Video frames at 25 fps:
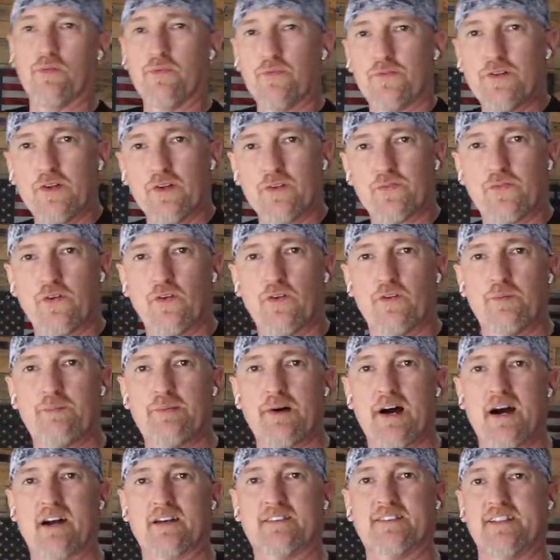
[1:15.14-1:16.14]
a fill it full of
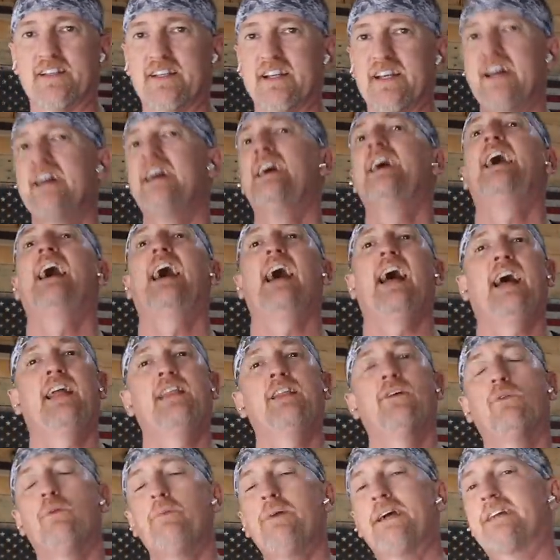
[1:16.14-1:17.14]
epoxy
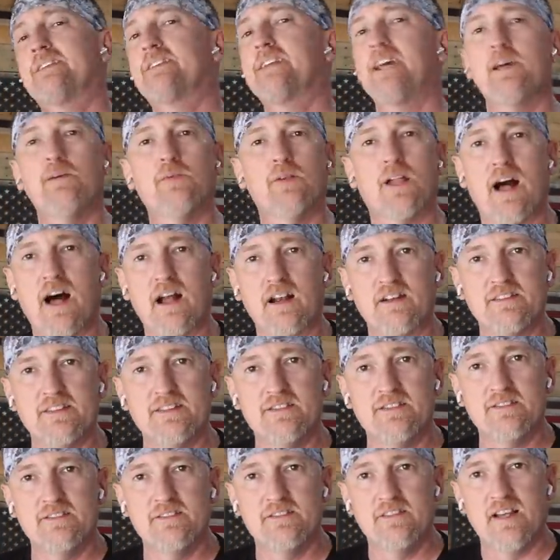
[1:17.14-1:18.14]
and then we'll make a table out of
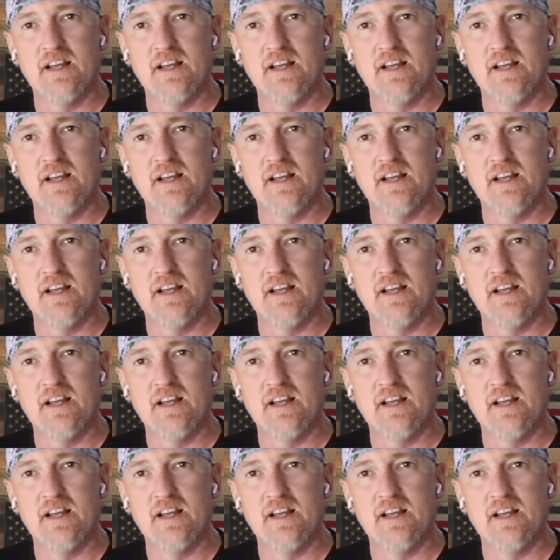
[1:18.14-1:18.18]
it.